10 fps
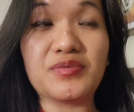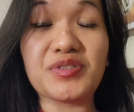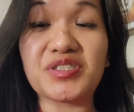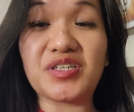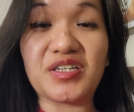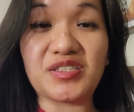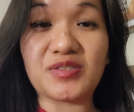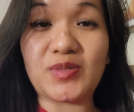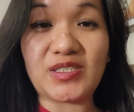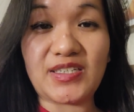was not
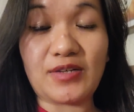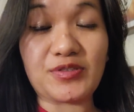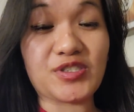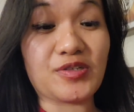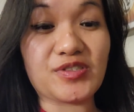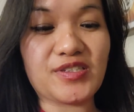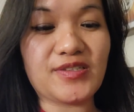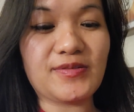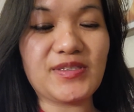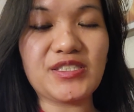expecting how salty
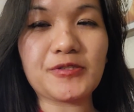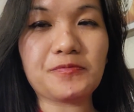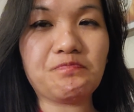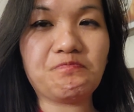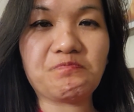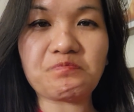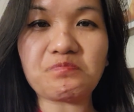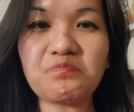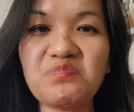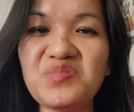it was.
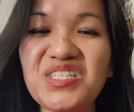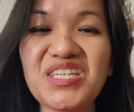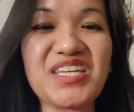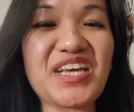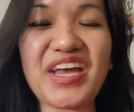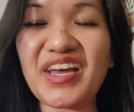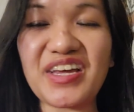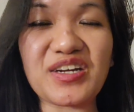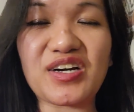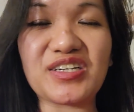
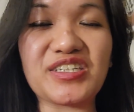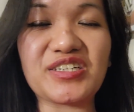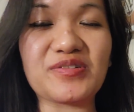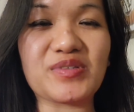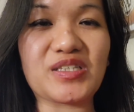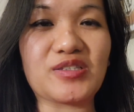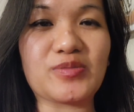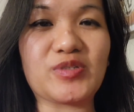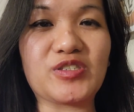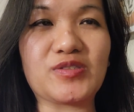Cannot eat it without the
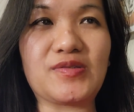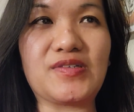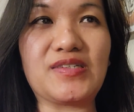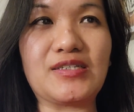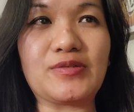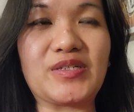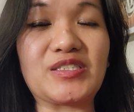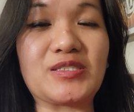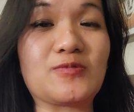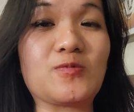pretzel roll, otherwise
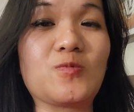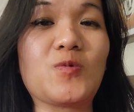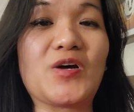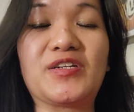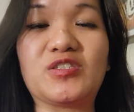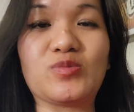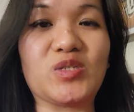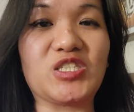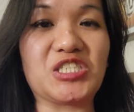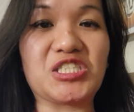it's way too
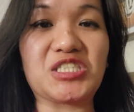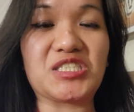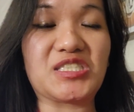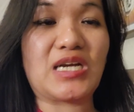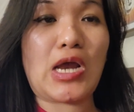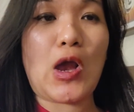much. It's just,